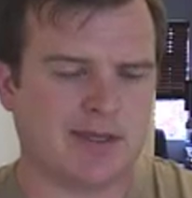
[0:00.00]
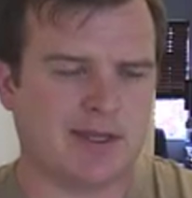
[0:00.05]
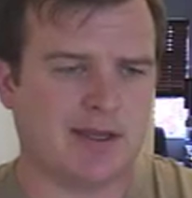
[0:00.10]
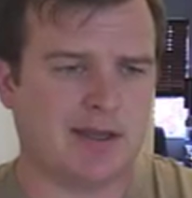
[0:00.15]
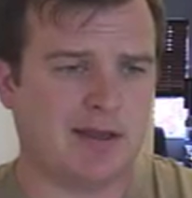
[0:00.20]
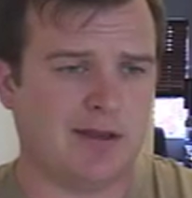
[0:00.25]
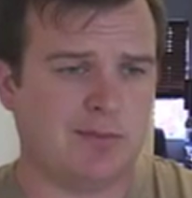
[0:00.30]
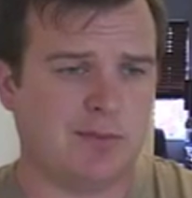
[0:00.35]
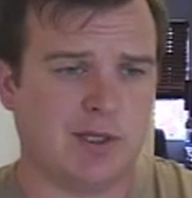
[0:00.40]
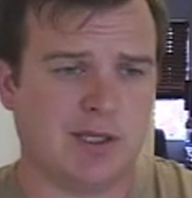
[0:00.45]

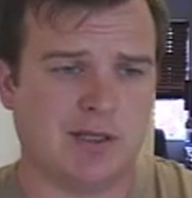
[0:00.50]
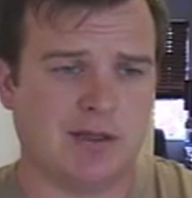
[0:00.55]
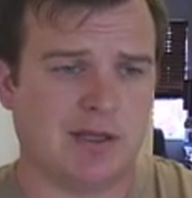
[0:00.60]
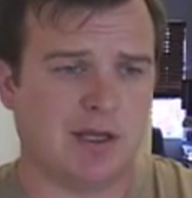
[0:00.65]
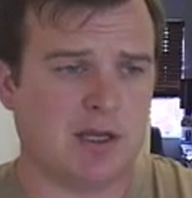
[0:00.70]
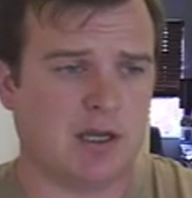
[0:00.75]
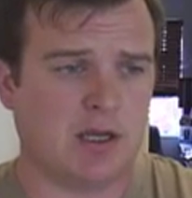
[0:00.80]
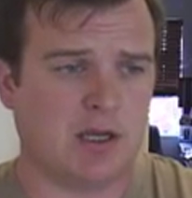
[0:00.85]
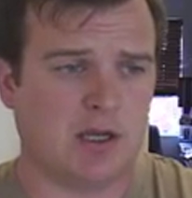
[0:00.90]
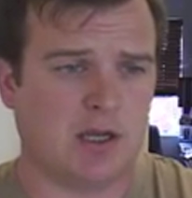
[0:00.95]

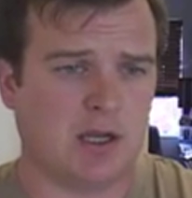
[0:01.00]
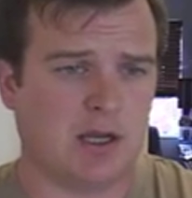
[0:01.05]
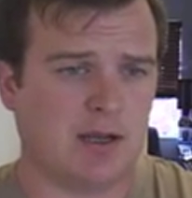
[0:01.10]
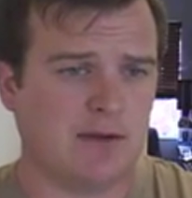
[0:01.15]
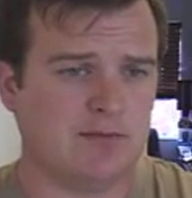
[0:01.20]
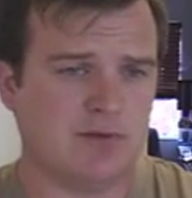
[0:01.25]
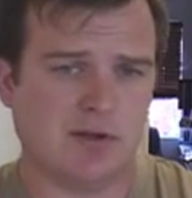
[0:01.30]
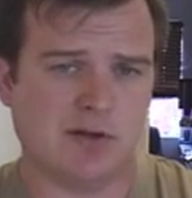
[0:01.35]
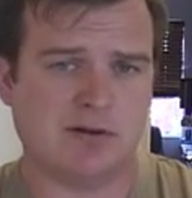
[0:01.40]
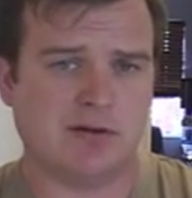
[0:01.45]

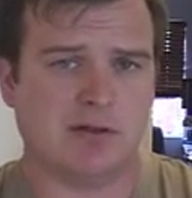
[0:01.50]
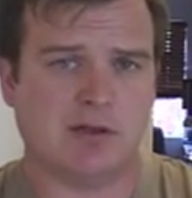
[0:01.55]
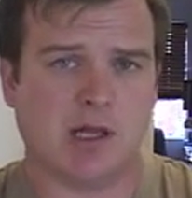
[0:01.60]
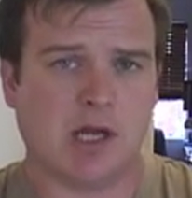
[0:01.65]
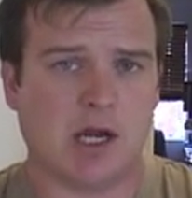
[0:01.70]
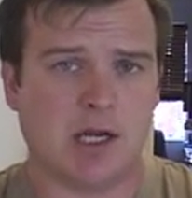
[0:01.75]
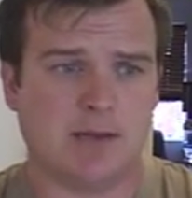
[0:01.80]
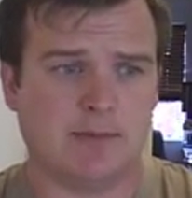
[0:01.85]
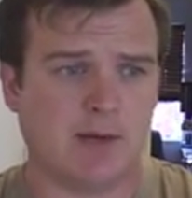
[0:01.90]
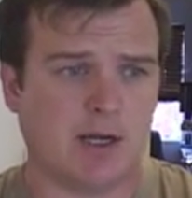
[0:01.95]
I've learned a
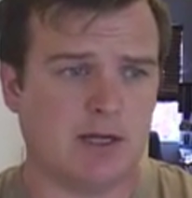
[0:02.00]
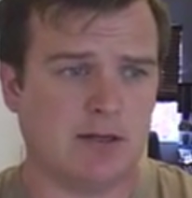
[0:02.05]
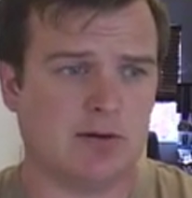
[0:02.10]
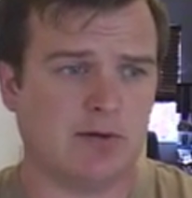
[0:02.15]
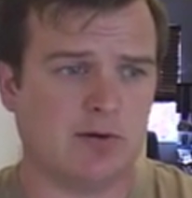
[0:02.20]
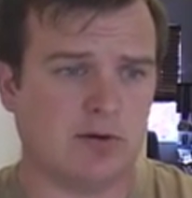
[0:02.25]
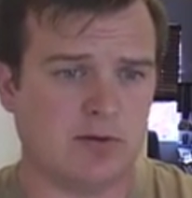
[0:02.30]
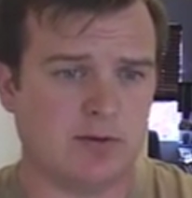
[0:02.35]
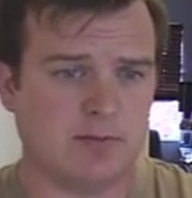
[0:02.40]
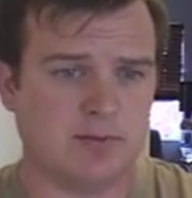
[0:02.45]
lot about
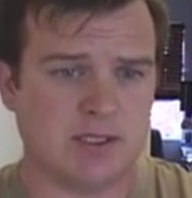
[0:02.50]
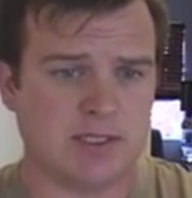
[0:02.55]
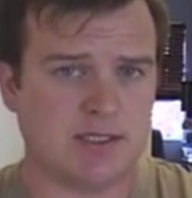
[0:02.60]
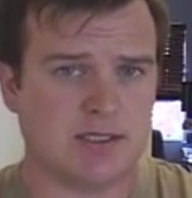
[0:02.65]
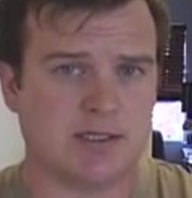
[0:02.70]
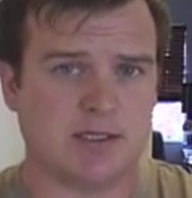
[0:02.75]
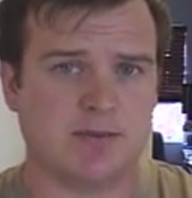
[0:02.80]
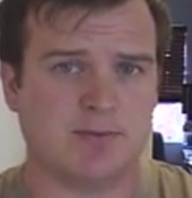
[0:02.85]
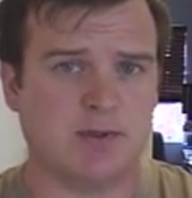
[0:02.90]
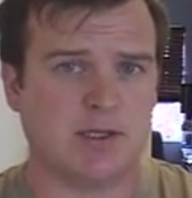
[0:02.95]
growing
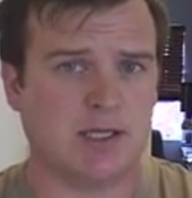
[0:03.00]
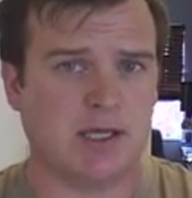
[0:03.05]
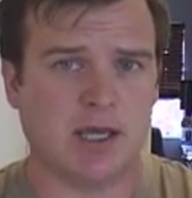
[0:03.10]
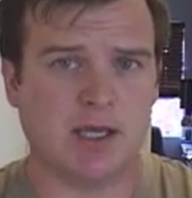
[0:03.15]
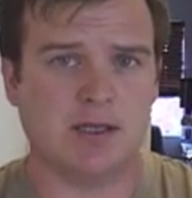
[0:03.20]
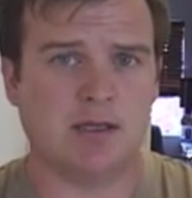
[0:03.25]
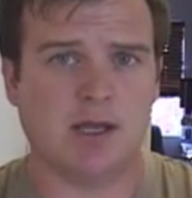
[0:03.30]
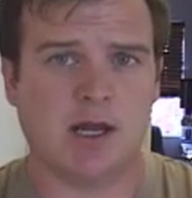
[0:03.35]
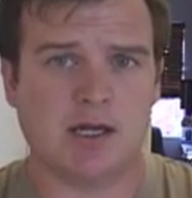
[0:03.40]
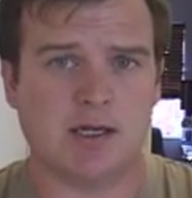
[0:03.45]
business, but
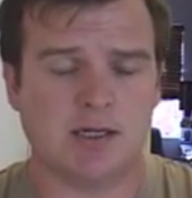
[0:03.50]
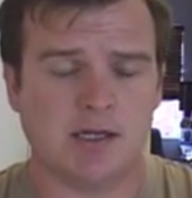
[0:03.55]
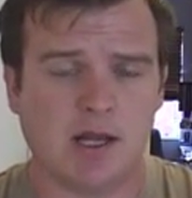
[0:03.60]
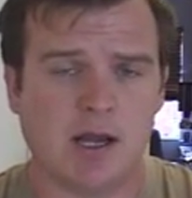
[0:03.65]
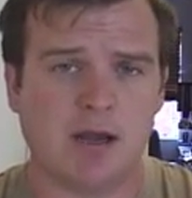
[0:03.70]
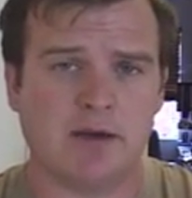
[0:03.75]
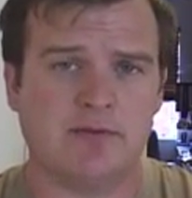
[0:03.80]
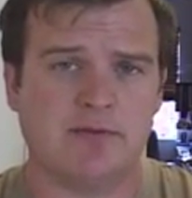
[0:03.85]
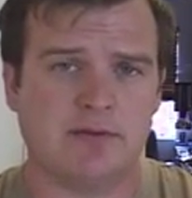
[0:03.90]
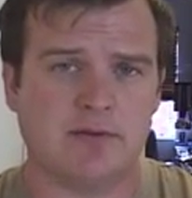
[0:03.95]
yet not
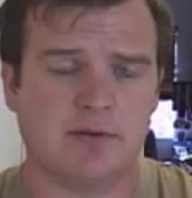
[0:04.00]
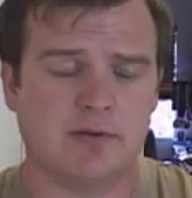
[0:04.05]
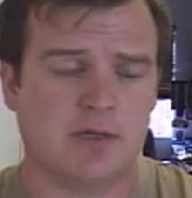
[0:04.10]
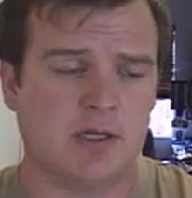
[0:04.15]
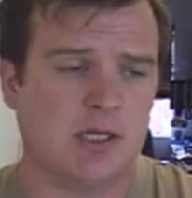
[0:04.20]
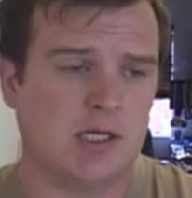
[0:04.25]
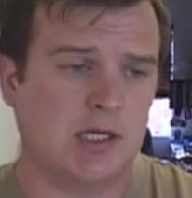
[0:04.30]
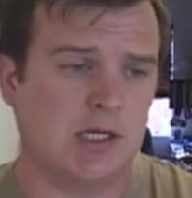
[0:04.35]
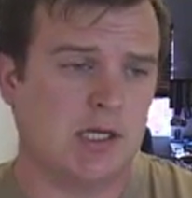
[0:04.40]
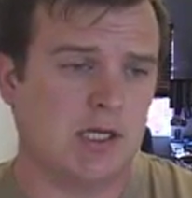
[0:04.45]
enough.
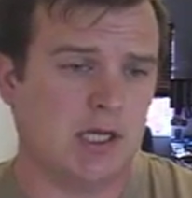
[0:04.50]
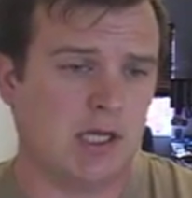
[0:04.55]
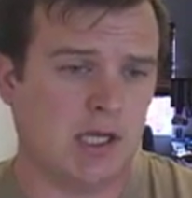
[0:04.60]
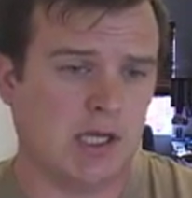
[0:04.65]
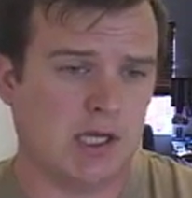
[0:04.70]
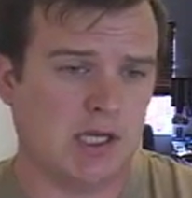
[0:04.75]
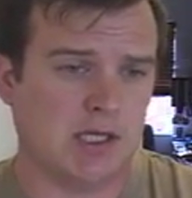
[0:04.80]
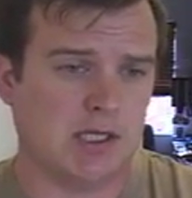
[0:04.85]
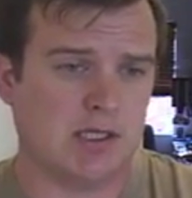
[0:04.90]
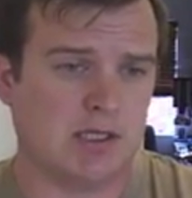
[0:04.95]

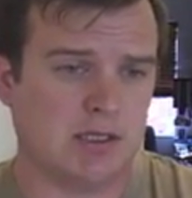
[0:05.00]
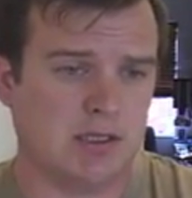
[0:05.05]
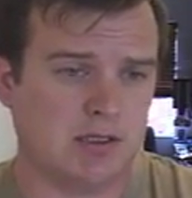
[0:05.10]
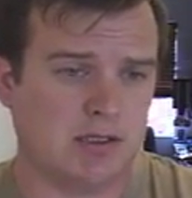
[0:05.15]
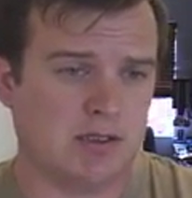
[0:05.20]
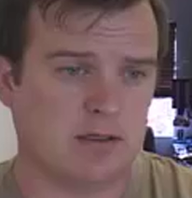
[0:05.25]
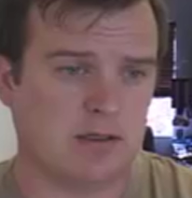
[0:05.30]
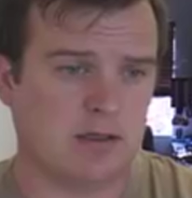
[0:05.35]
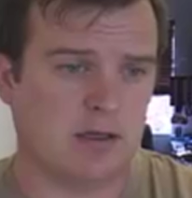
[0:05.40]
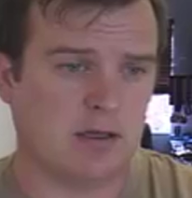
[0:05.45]
And
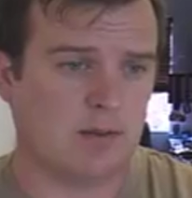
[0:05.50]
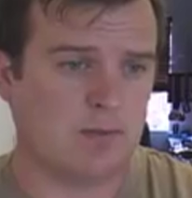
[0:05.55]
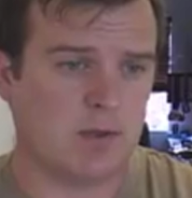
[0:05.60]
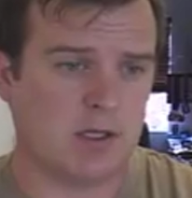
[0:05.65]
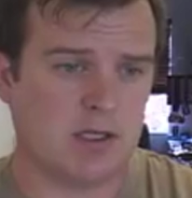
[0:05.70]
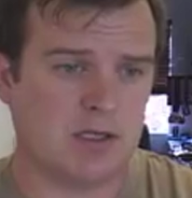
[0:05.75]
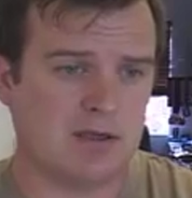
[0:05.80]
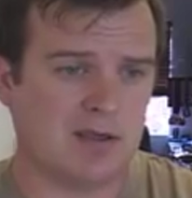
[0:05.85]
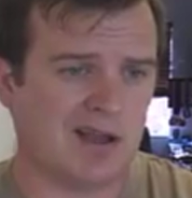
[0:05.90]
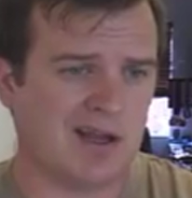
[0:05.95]

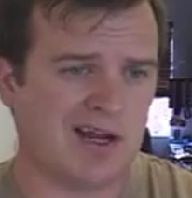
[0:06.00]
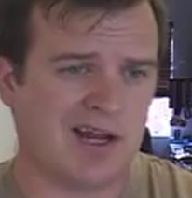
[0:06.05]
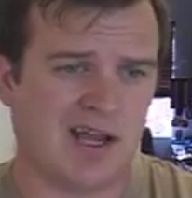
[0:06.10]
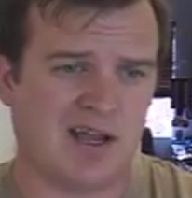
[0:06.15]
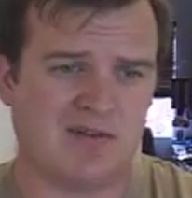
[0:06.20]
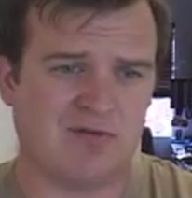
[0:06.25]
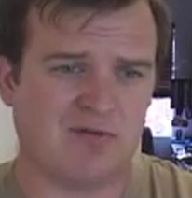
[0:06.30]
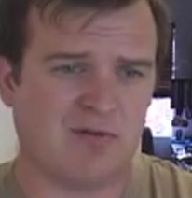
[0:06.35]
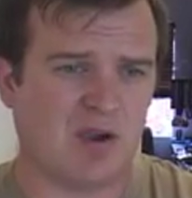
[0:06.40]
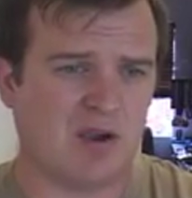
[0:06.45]
you got to
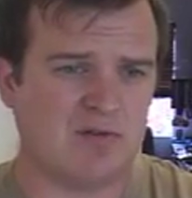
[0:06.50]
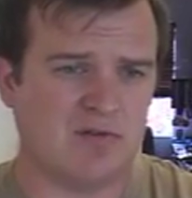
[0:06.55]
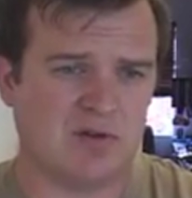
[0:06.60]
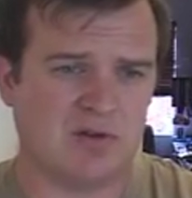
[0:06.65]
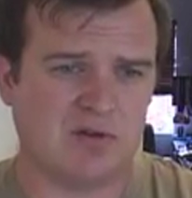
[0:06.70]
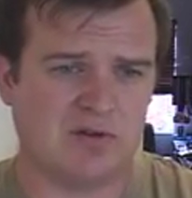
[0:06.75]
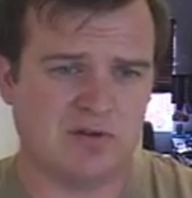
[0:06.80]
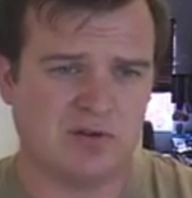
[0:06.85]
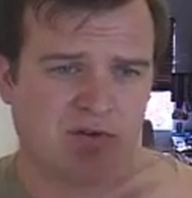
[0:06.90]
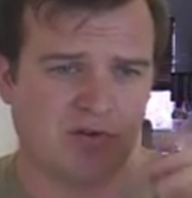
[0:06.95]
have
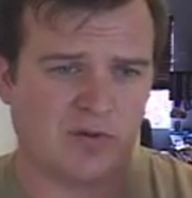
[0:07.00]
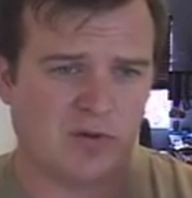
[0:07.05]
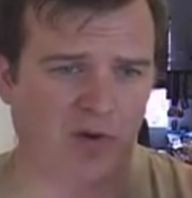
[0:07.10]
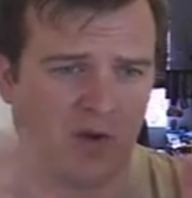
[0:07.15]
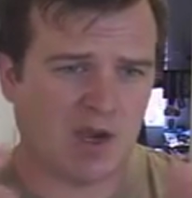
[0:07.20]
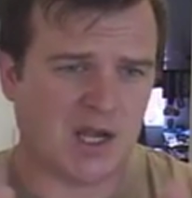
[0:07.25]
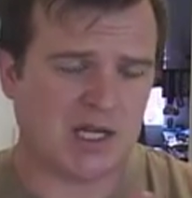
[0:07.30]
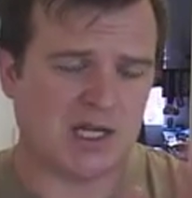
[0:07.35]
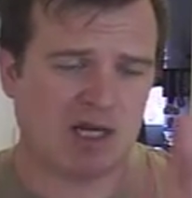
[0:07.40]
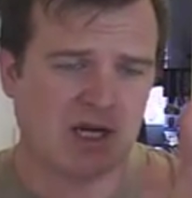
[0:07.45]
revenue to
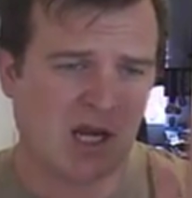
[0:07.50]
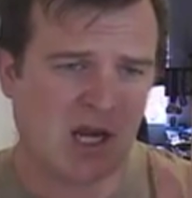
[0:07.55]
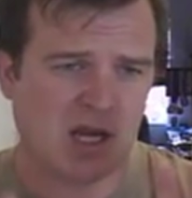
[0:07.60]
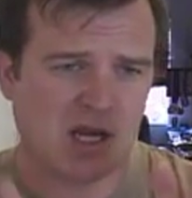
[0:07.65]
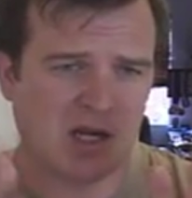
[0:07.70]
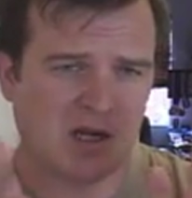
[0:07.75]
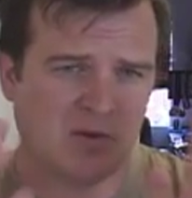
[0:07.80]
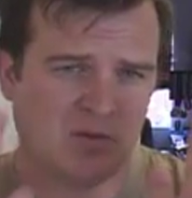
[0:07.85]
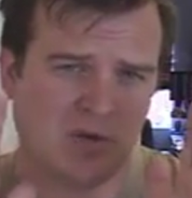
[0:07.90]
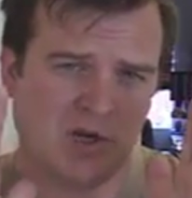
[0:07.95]
throw at it.
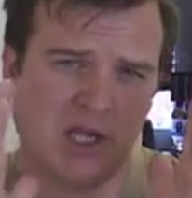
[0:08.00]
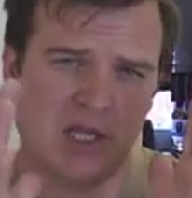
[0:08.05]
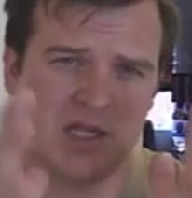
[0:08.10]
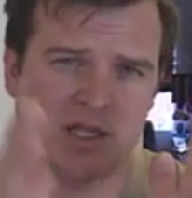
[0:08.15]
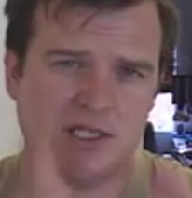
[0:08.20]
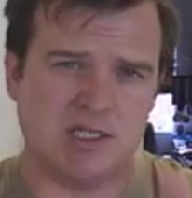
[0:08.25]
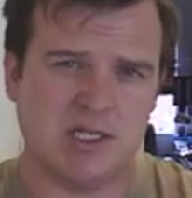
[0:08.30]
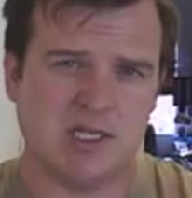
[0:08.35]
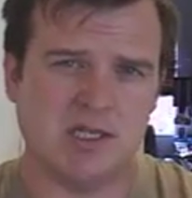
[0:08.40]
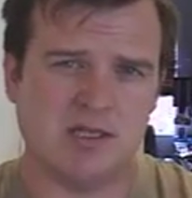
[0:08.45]
And when I
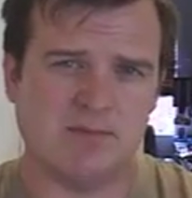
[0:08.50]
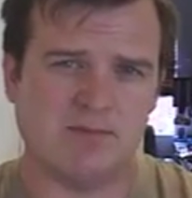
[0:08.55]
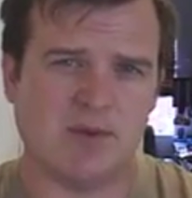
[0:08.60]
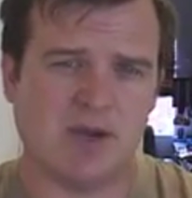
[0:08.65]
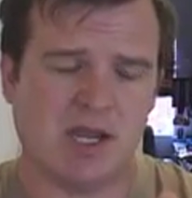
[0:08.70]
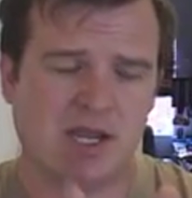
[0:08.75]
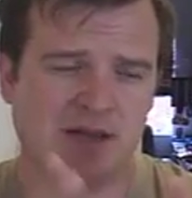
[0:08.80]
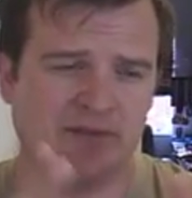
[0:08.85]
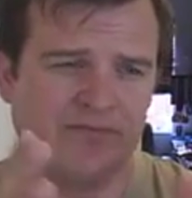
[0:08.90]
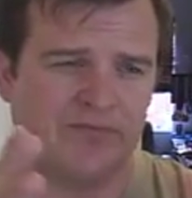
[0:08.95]
did
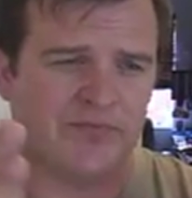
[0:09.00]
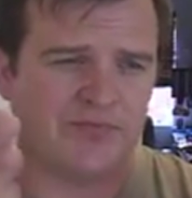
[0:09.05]
my